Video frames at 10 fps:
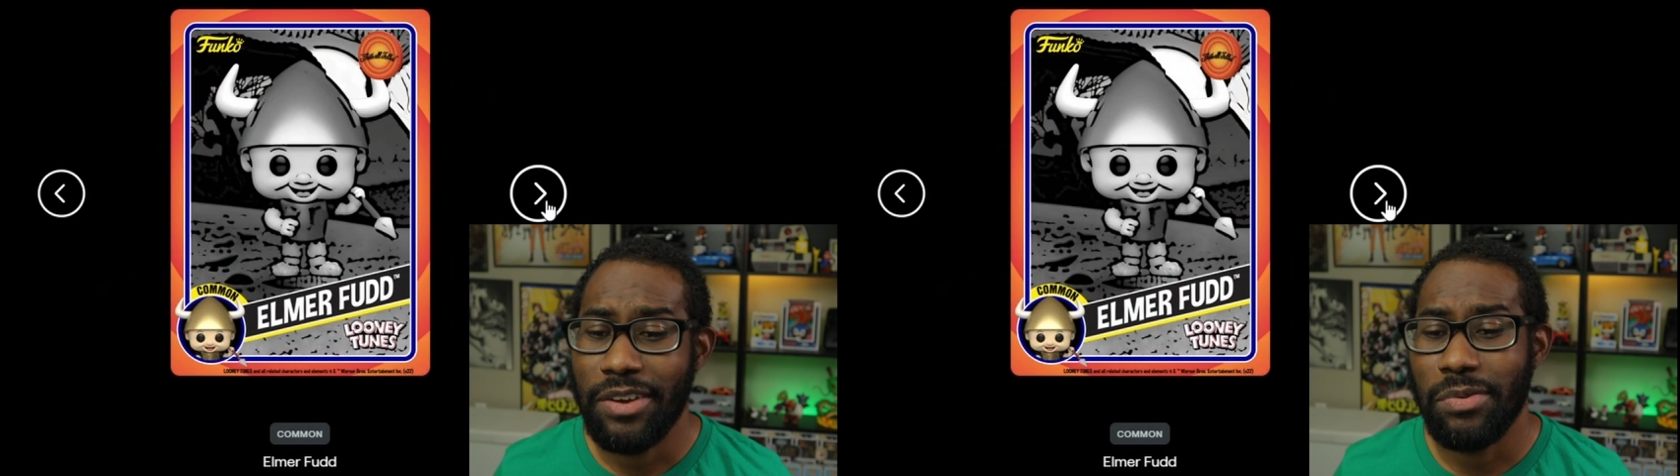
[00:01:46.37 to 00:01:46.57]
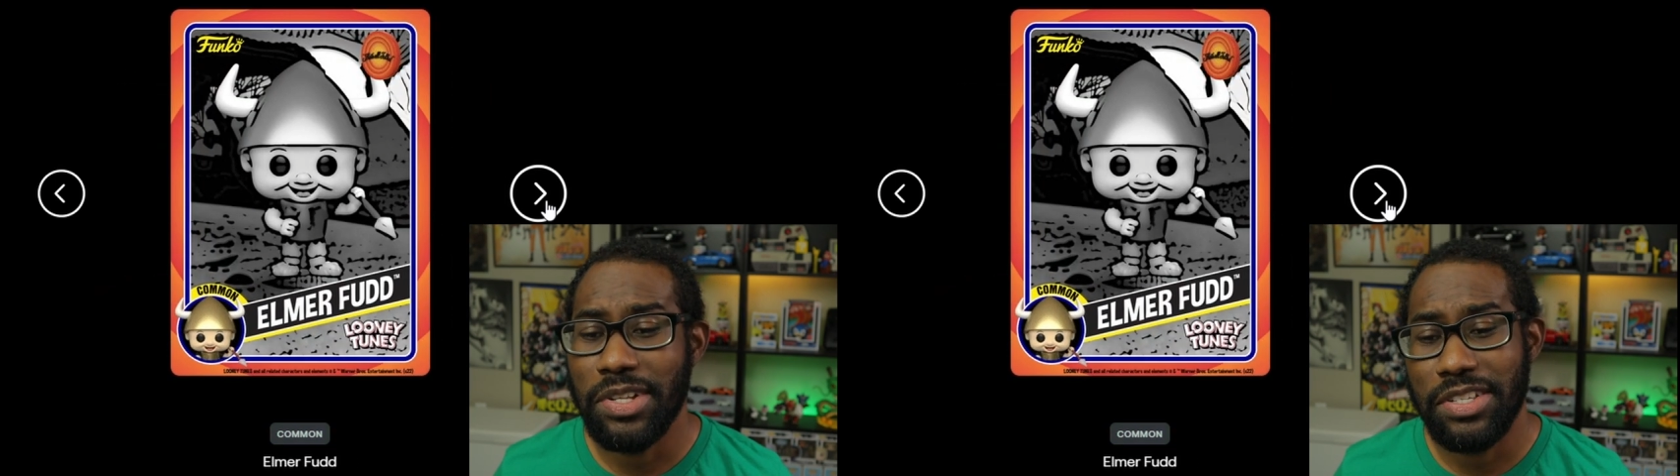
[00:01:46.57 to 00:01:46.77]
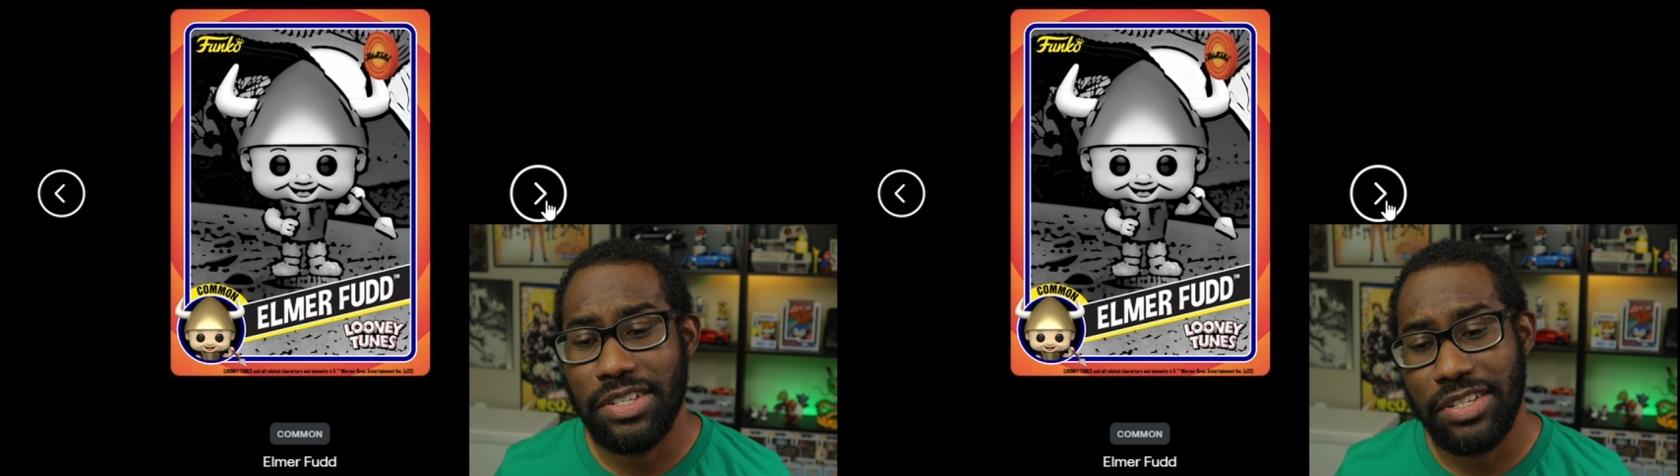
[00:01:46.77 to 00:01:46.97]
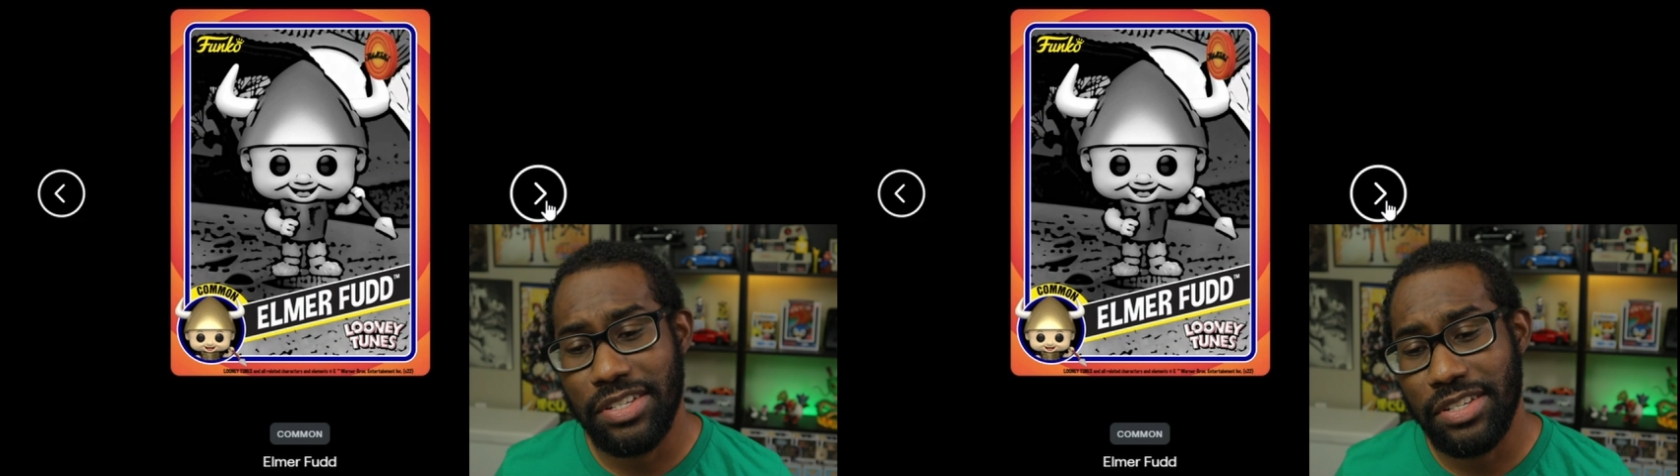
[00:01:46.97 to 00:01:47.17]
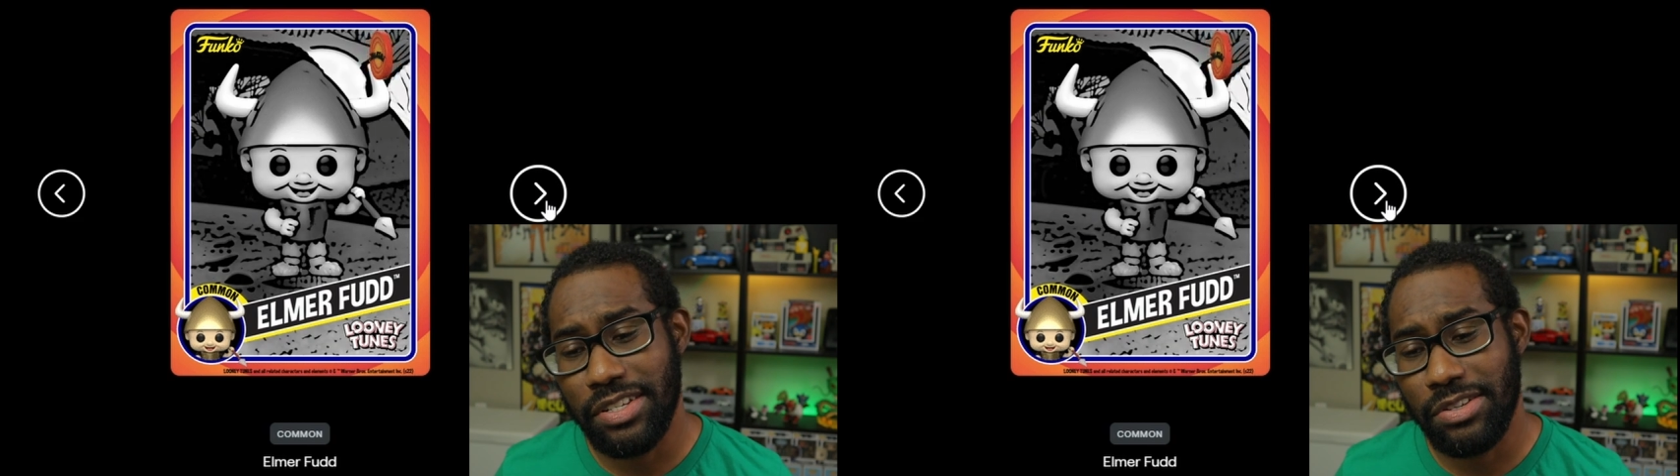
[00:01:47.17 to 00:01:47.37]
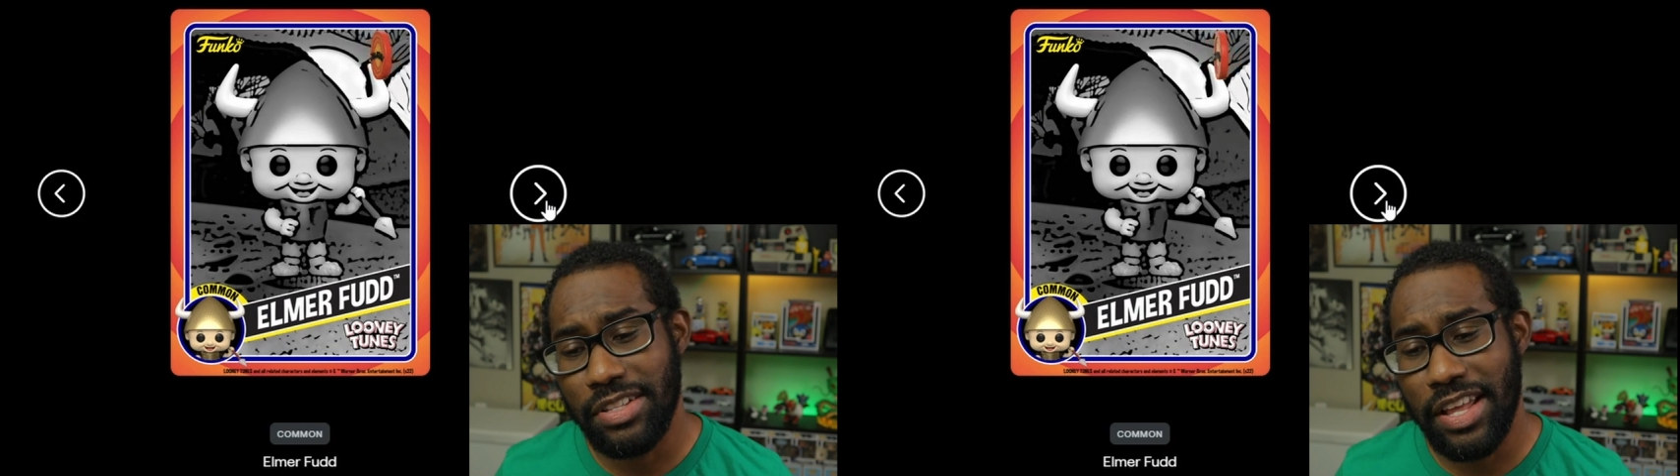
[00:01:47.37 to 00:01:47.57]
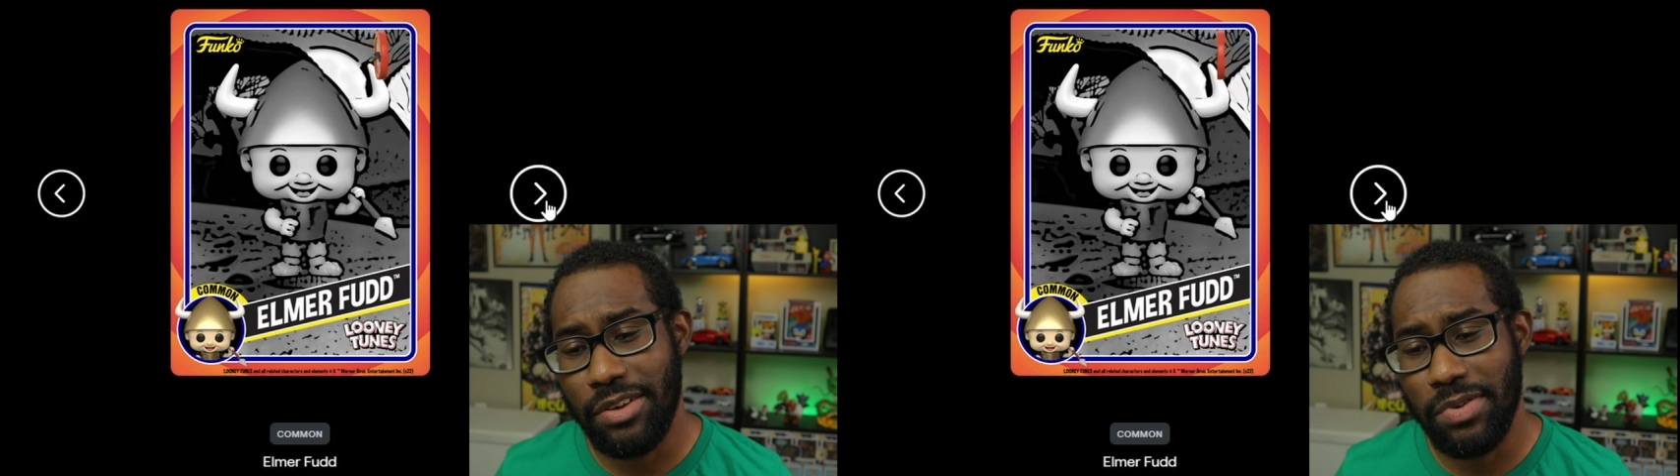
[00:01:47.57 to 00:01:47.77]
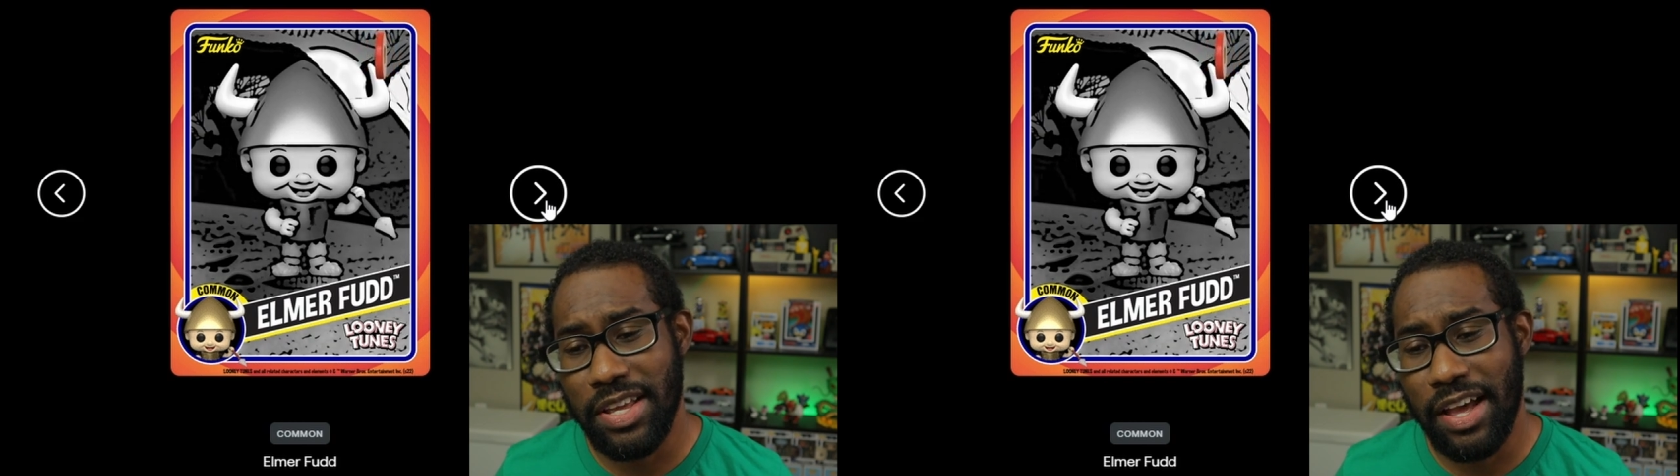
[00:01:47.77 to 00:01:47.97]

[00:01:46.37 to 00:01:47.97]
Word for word: Which then we